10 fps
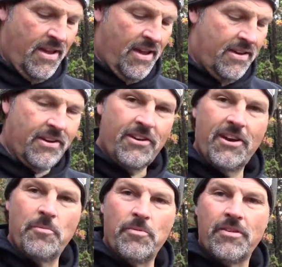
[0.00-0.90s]
And here
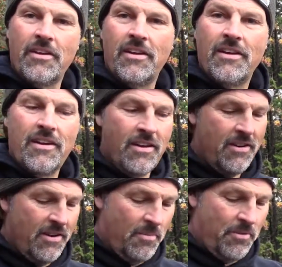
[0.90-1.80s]
comes
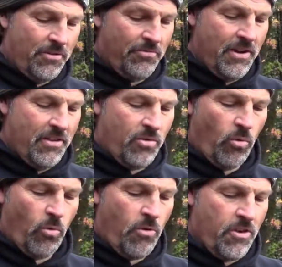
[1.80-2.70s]
number three is
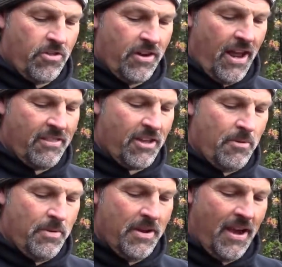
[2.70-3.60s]
orange. And that's going
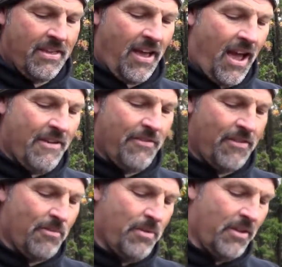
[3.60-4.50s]
to be nice, high
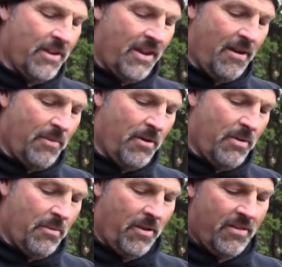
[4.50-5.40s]
visibility. I'm going to
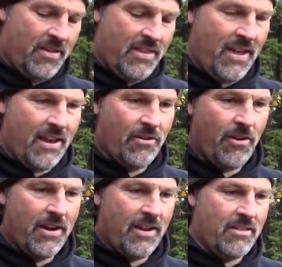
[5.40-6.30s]
be able to see that
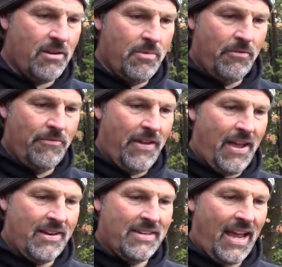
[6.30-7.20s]
great. That's going to be
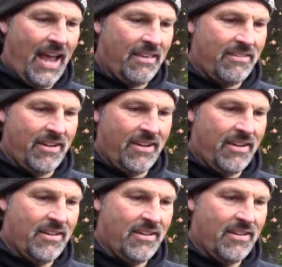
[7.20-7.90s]
fantastic.